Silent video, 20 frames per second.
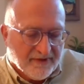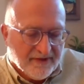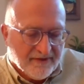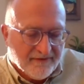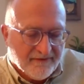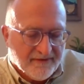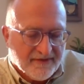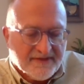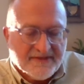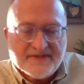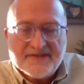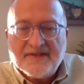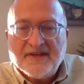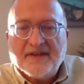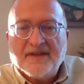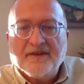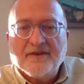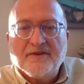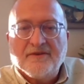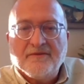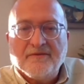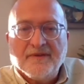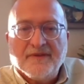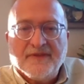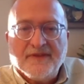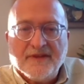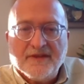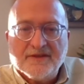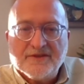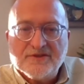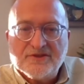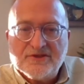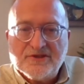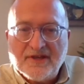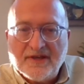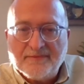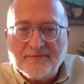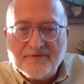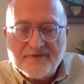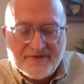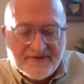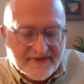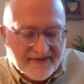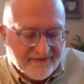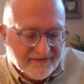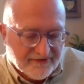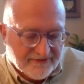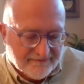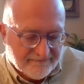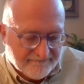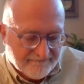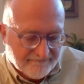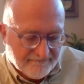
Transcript: We are in 2 Corinthians chapter 7.